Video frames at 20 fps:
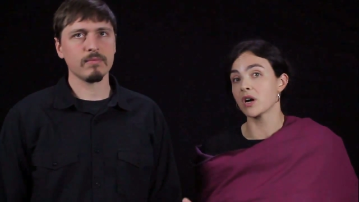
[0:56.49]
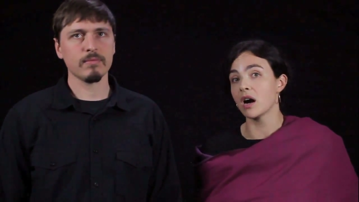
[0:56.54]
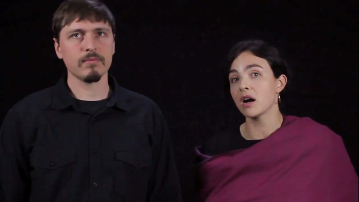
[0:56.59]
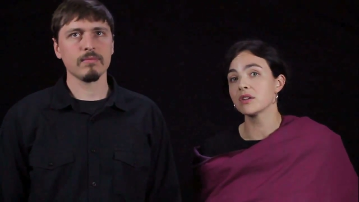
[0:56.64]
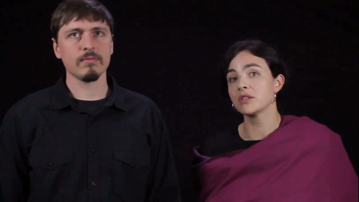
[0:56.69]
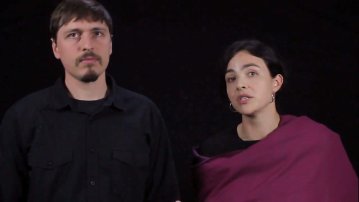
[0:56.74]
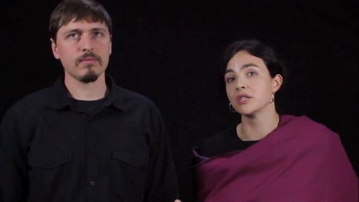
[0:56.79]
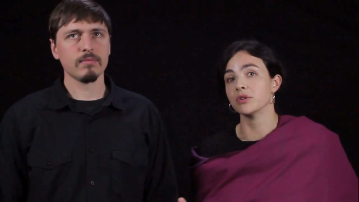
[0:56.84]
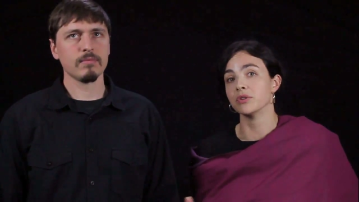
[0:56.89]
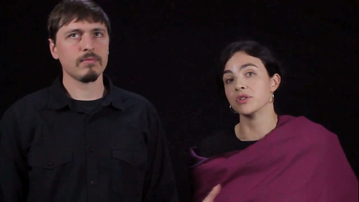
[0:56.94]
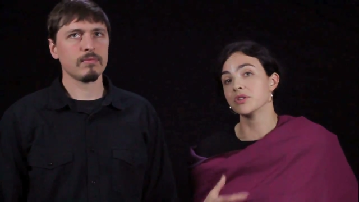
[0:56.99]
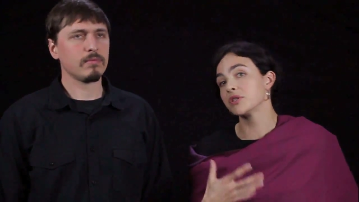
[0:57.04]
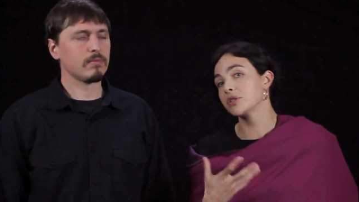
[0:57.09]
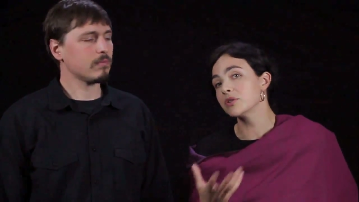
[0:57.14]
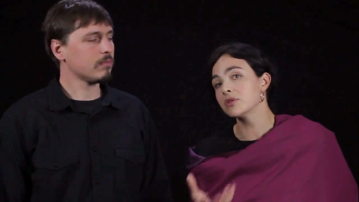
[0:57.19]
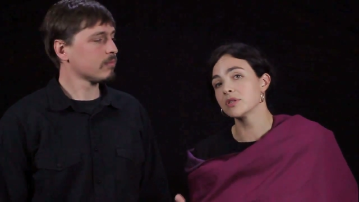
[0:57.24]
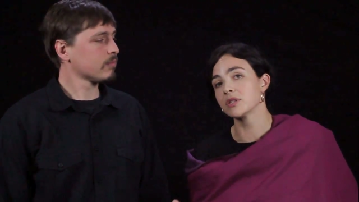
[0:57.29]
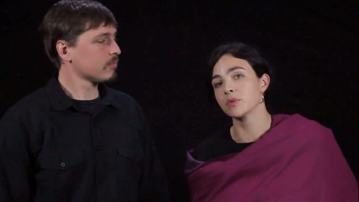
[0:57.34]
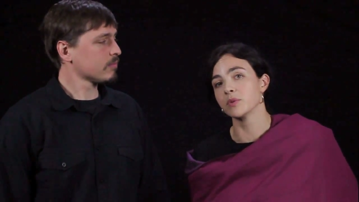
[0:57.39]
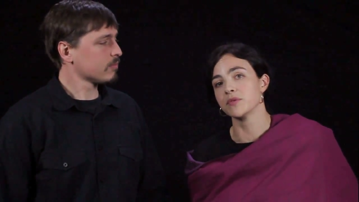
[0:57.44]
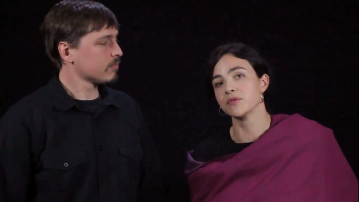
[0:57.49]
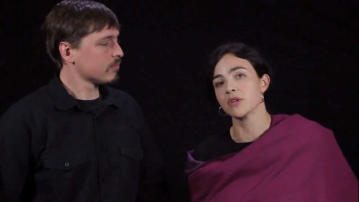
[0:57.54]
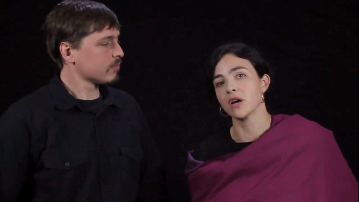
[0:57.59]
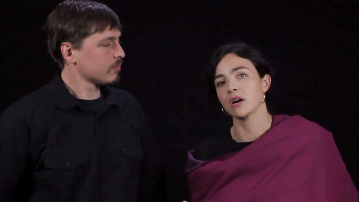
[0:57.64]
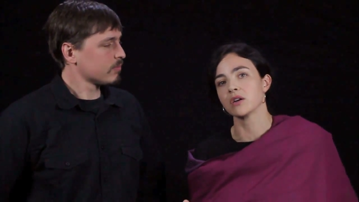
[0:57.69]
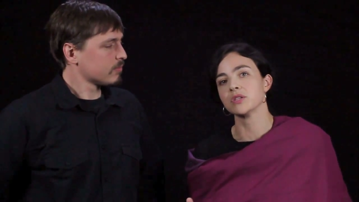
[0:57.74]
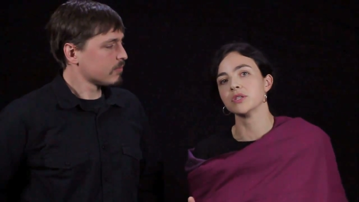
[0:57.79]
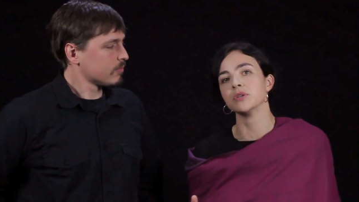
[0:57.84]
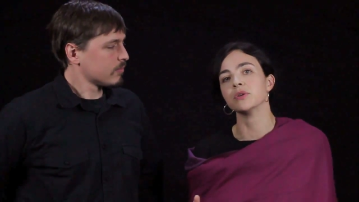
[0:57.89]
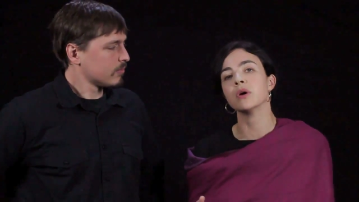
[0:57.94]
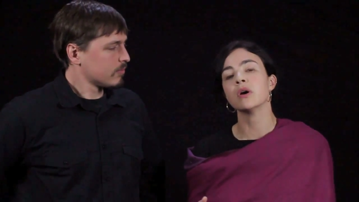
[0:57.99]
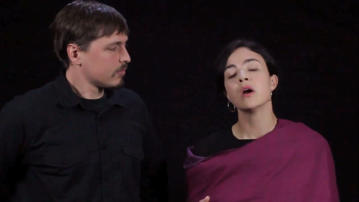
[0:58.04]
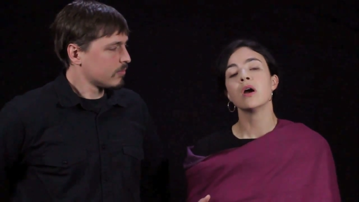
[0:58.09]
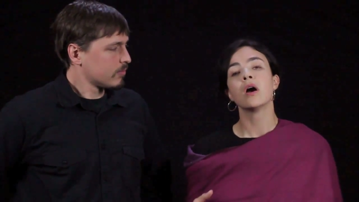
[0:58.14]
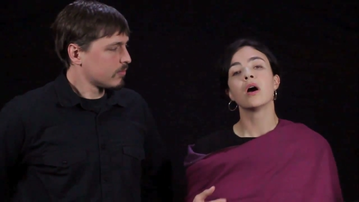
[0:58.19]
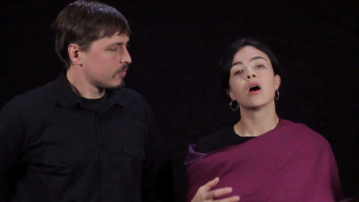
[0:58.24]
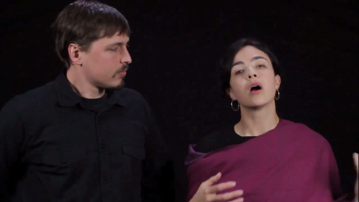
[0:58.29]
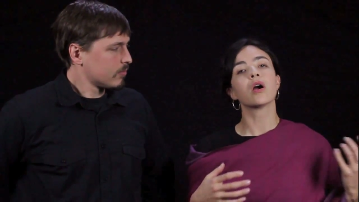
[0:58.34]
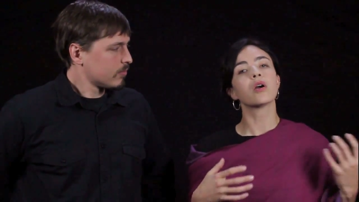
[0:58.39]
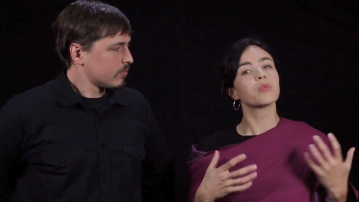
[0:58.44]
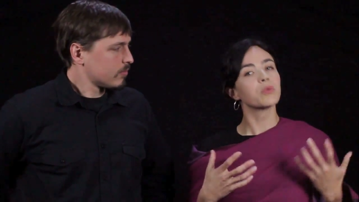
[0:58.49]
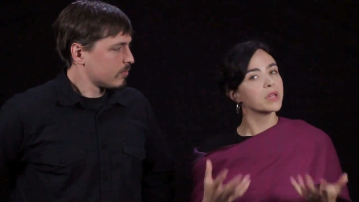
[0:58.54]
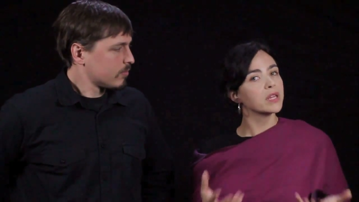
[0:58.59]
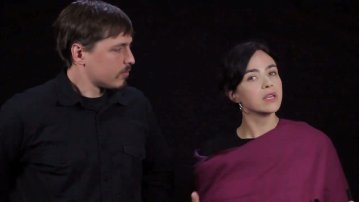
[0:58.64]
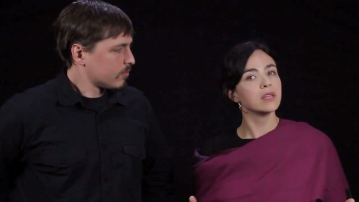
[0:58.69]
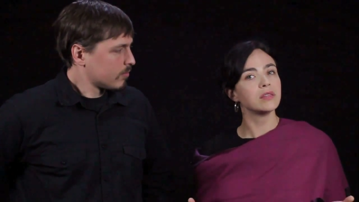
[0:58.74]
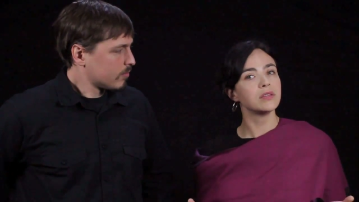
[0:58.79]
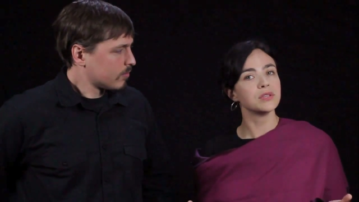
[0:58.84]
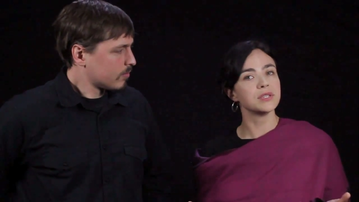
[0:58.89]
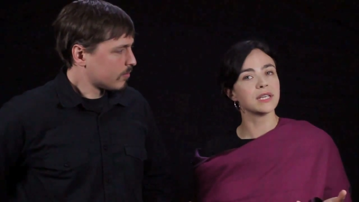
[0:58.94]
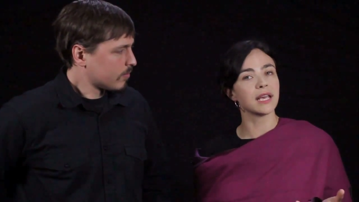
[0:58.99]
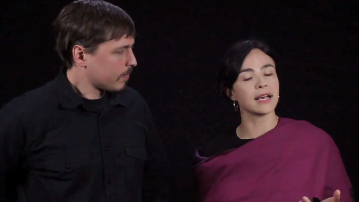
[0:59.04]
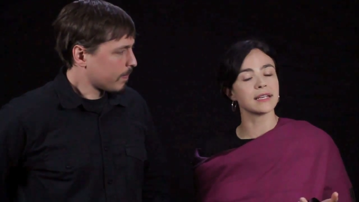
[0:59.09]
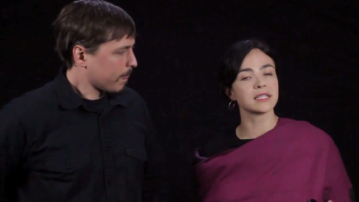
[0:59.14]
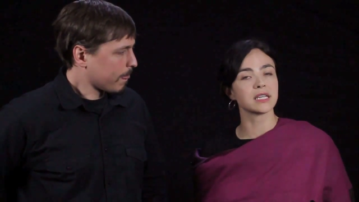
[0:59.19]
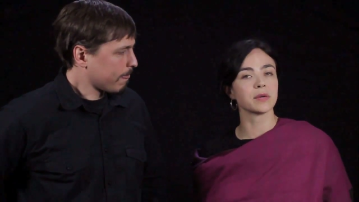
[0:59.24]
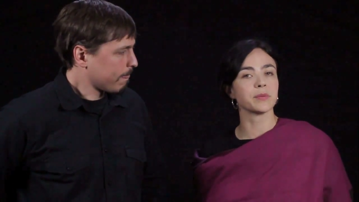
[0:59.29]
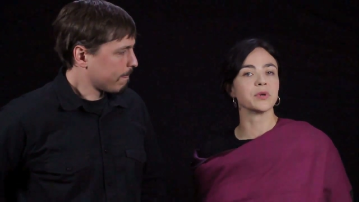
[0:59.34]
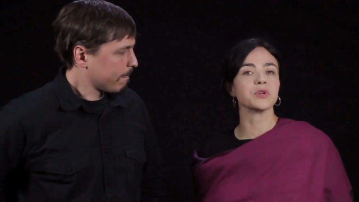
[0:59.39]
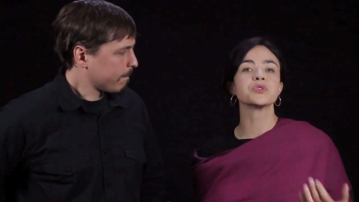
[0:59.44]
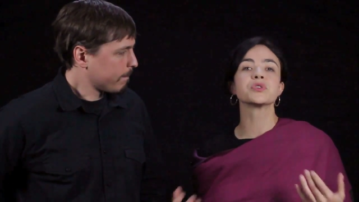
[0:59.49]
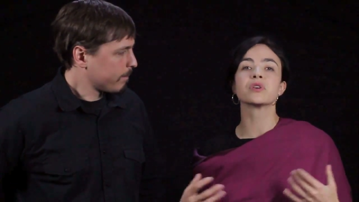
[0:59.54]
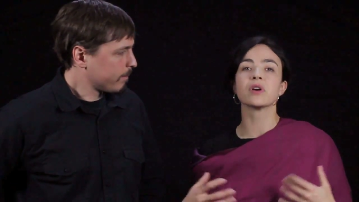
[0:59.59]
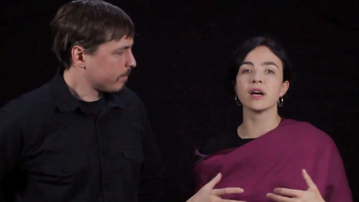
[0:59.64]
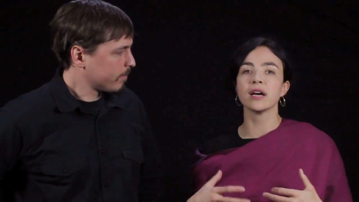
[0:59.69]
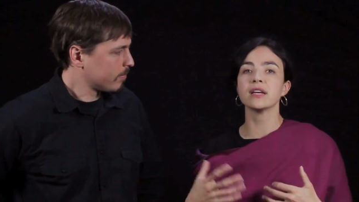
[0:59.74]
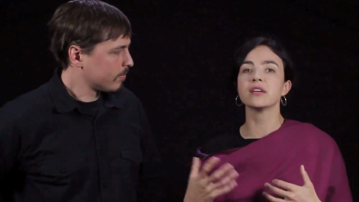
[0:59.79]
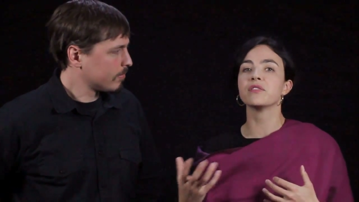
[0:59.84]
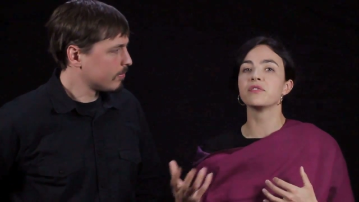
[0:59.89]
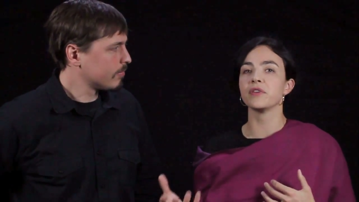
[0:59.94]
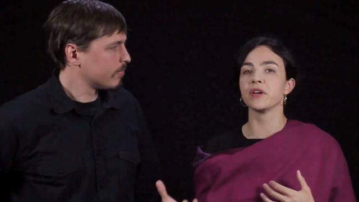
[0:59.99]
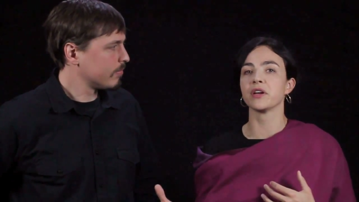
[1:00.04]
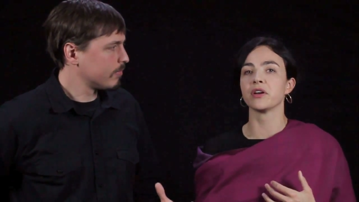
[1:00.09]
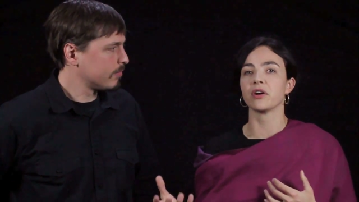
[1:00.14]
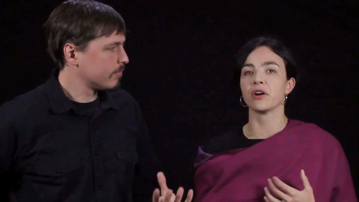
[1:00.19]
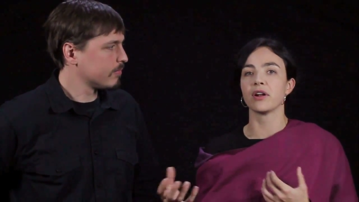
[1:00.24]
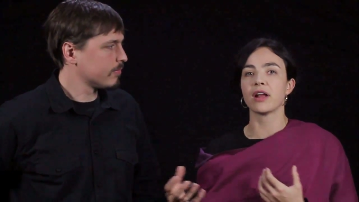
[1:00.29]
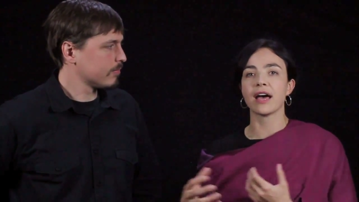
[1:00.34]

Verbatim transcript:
Speaker 1: talked to and the students that we've talked to are really enthusiastic about trying to figure out